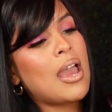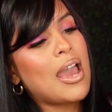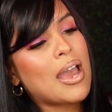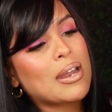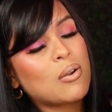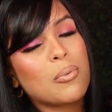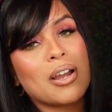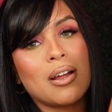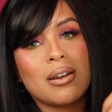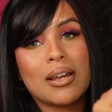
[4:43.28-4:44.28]
And oh my
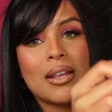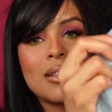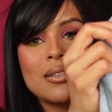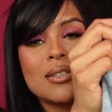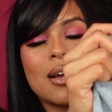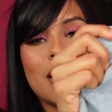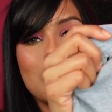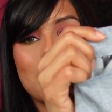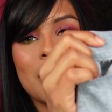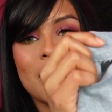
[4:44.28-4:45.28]
god, look at this cut,
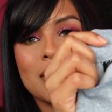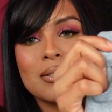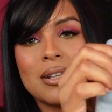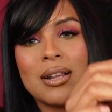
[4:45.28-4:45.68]
you guys.